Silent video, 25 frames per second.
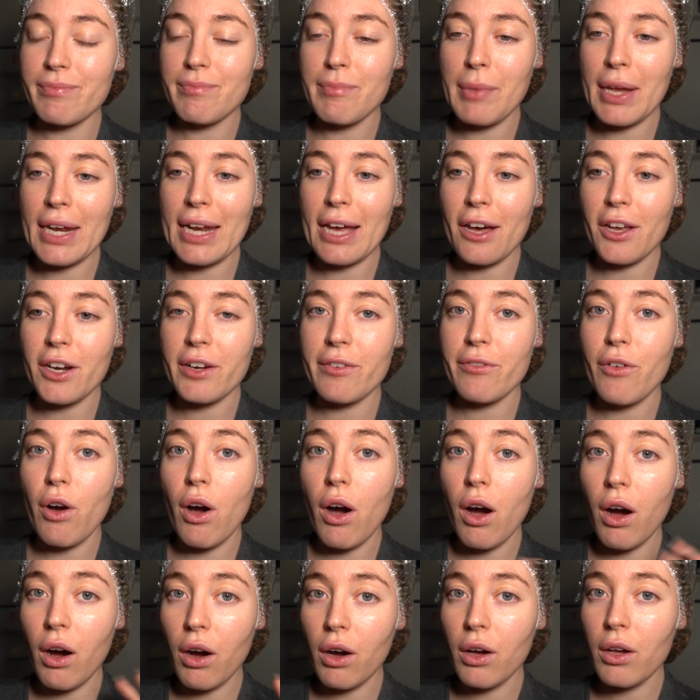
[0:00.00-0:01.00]
made out of
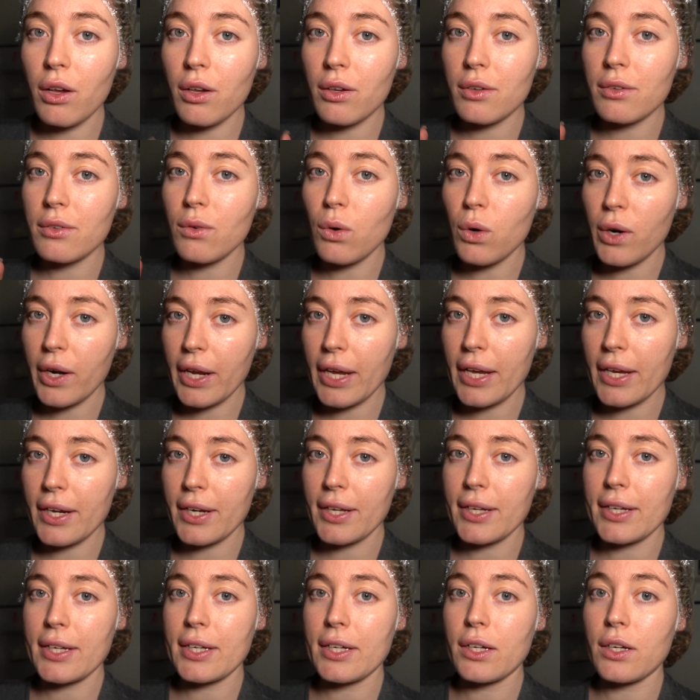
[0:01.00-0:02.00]
all
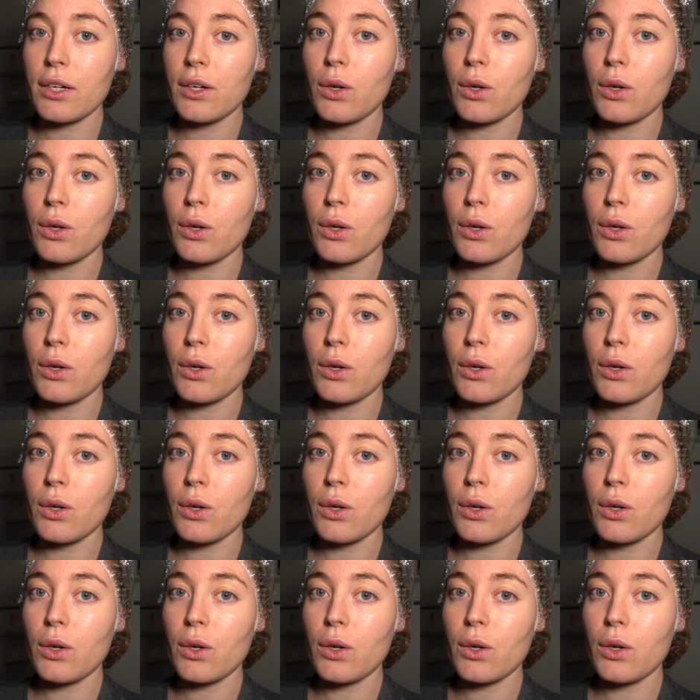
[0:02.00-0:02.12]
organic